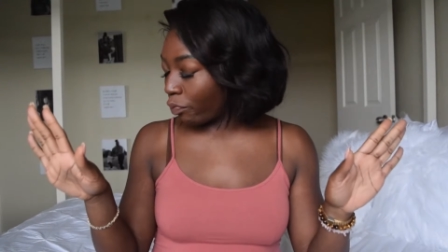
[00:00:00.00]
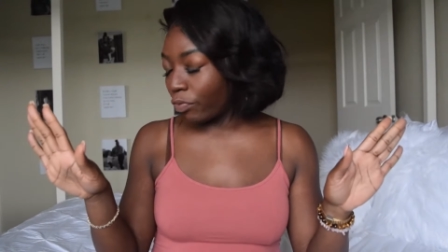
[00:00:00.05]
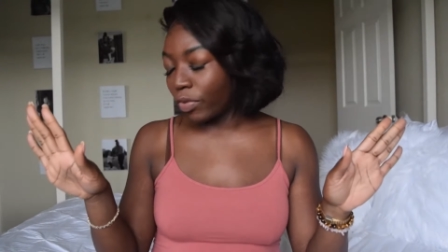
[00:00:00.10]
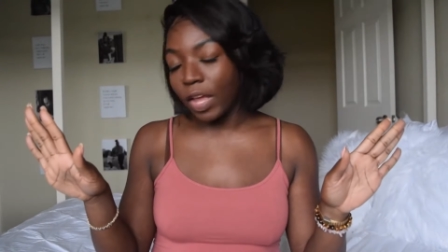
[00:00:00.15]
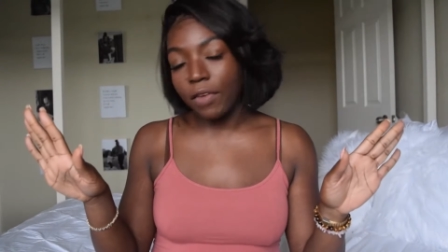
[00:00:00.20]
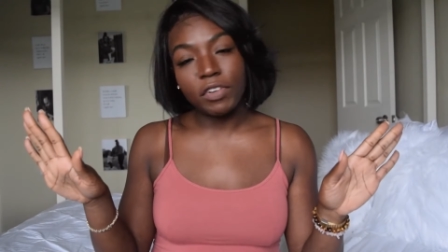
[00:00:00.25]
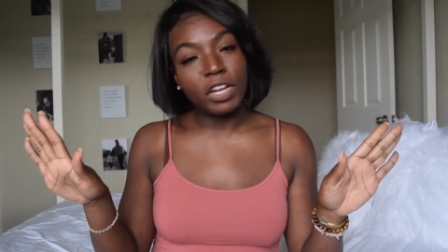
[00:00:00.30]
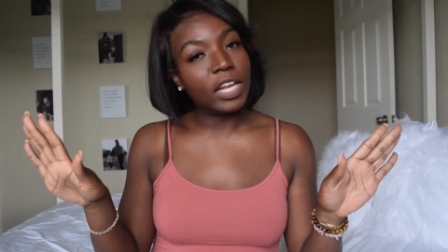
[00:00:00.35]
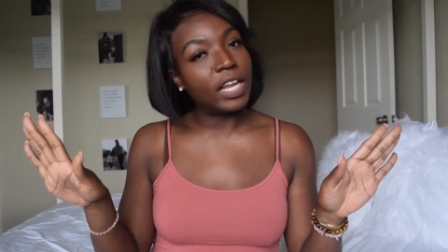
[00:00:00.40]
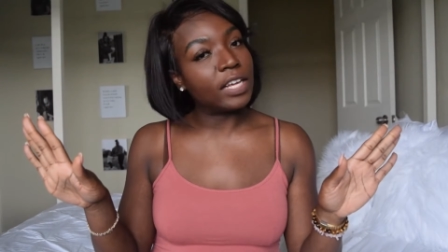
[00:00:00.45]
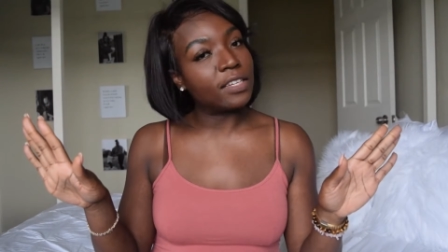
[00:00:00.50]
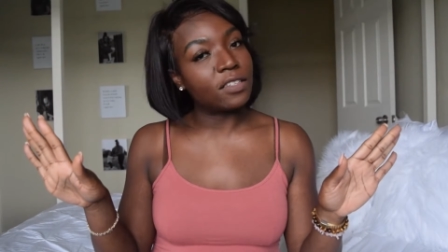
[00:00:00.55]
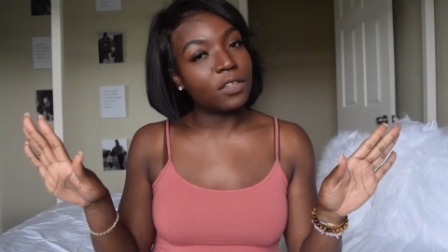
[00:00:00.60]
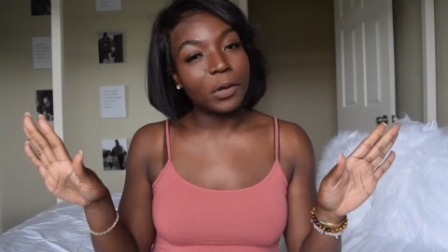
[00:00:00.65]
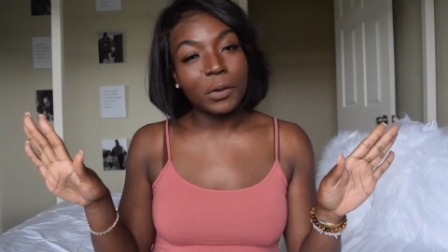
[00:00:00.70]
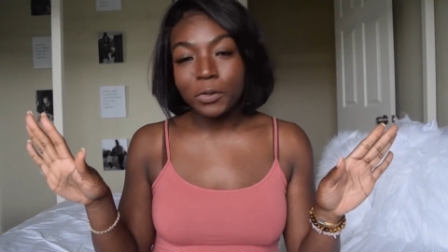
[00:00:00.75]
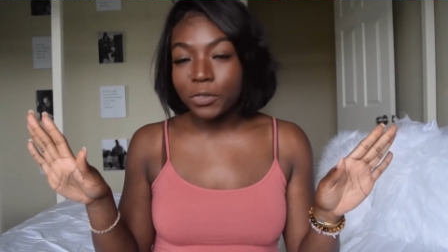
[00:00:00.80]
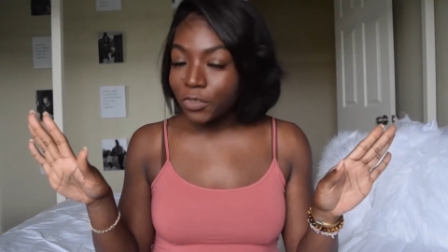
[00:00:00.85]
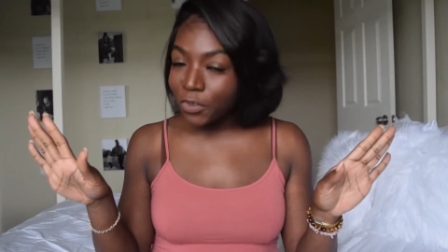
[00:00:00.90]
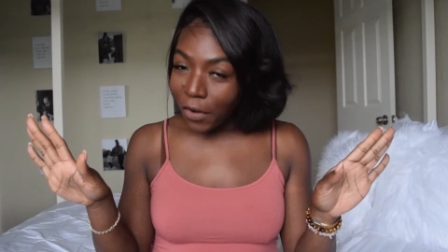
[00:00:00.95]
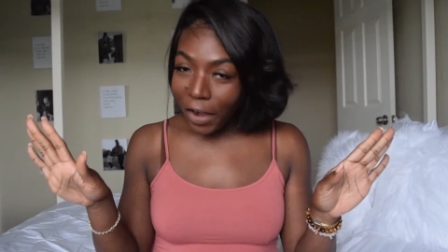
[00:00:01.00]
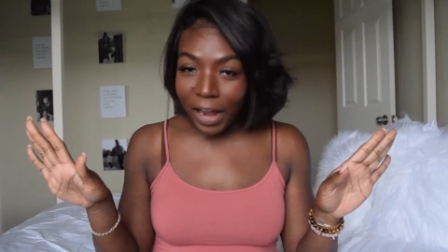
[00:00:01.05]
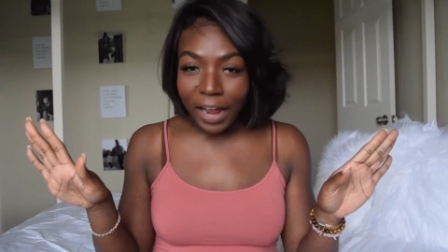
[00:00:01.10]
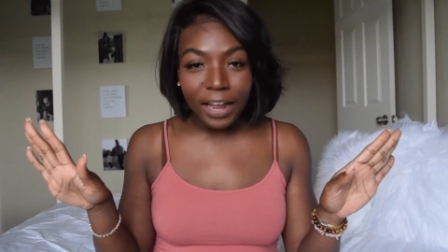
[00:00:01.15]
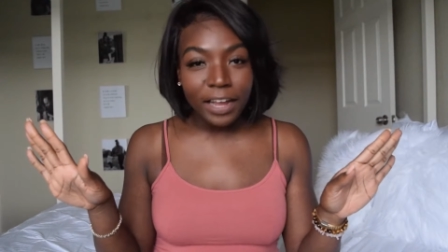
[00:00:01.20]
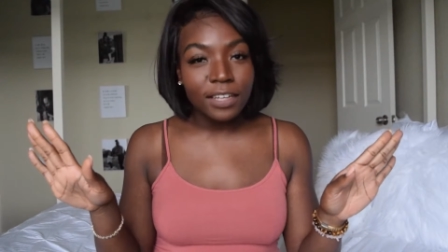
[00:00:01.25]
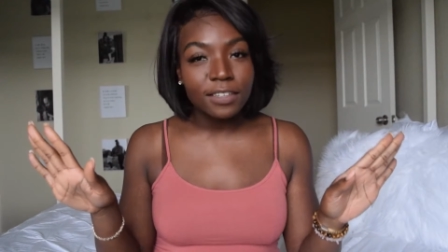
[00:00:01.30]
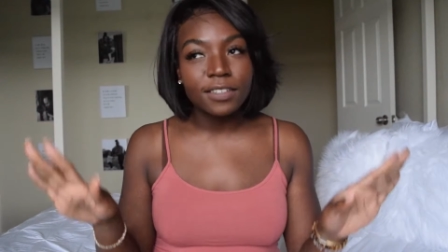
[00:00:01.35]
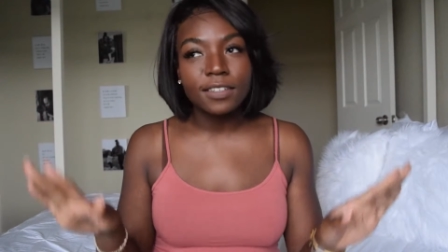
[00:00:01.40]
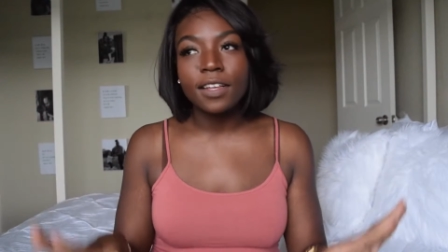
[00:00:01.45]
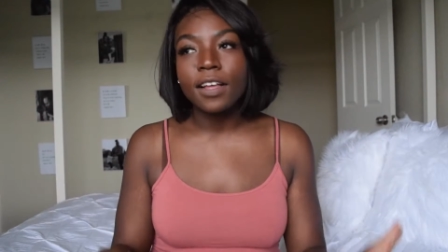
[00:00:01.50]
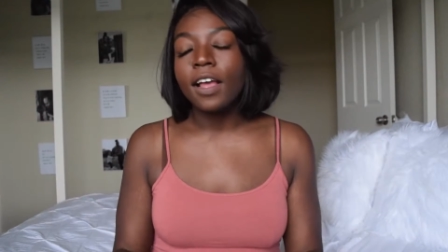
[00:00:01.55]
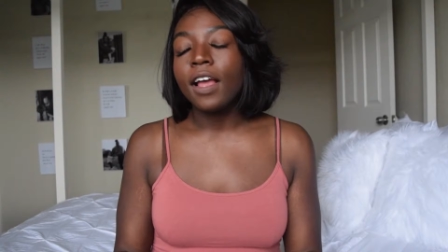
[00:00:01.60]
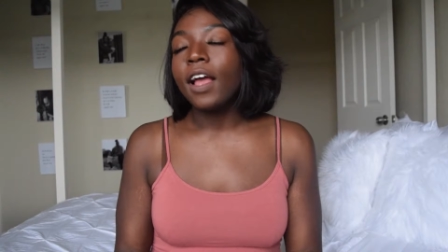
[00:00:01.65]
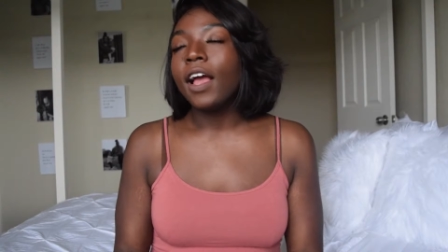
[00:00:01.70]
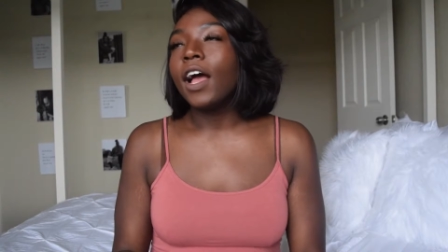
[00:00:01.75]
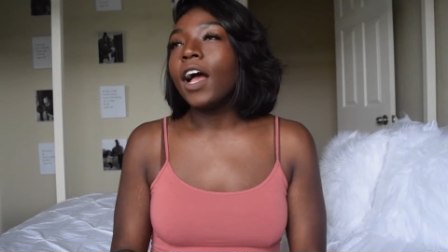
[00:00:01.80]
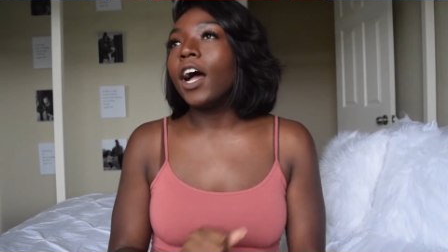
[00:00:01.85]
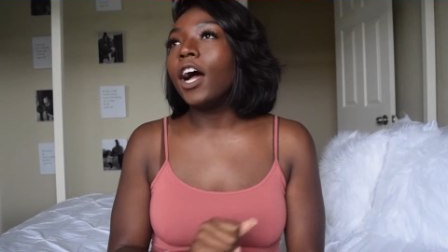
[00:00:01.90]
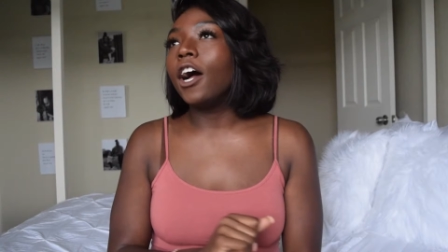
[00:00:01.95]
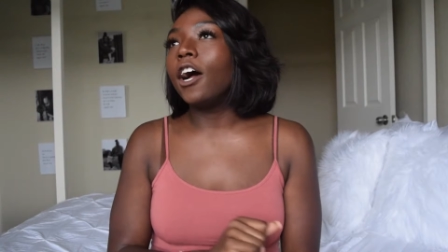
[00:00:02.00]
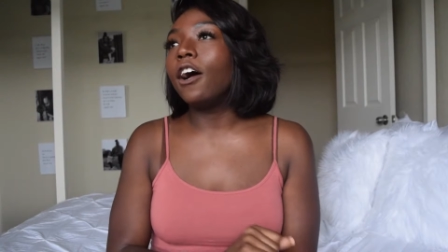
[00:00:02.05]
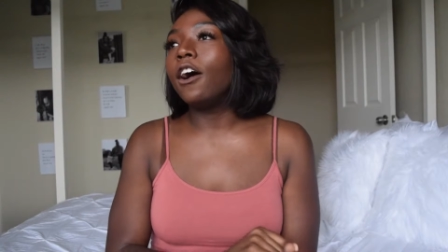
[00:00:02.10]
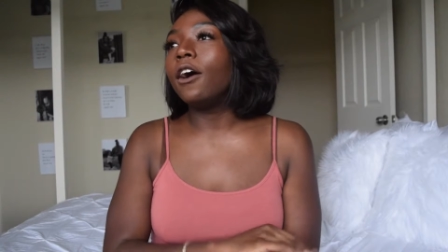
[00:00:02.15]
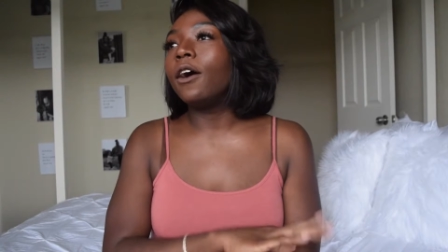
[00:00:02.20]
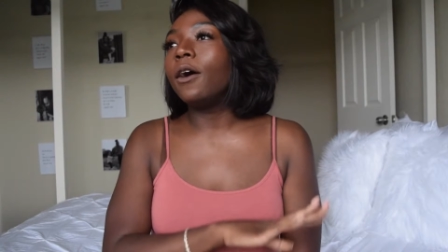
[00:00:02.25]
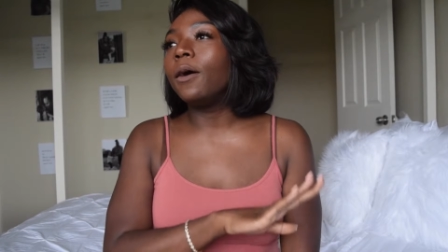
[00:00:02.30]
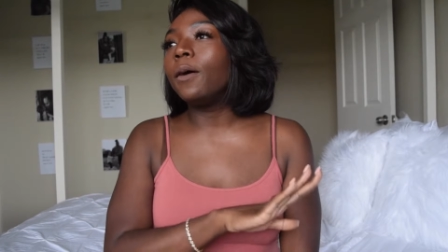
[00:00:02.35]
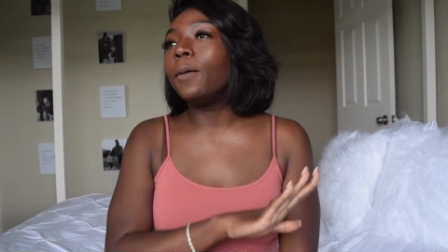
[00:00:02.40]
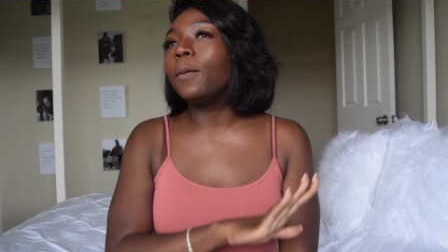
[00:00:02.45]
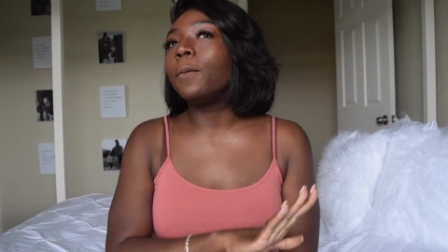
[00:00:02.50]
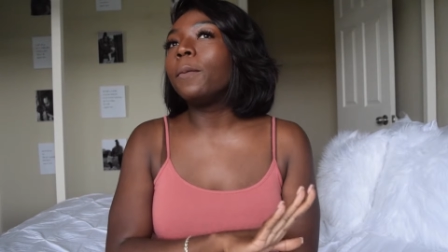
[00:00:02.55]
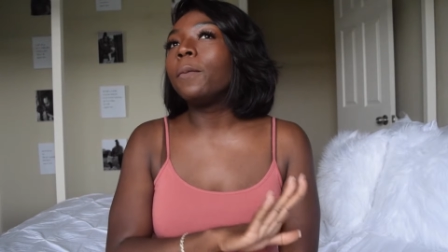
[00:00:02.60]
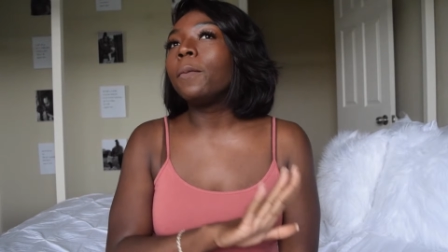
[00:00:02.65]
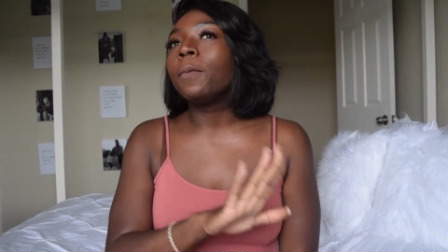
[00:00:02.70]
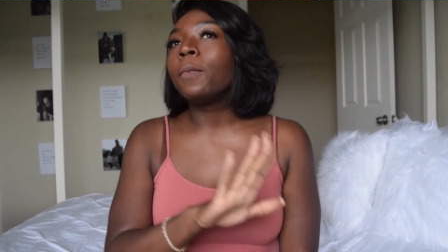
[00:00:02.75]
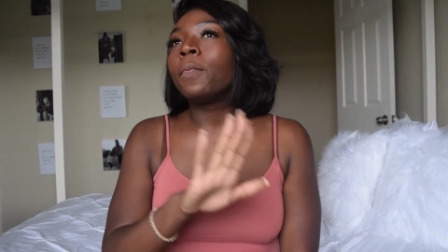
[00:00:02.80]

Nevertheless, no stress. I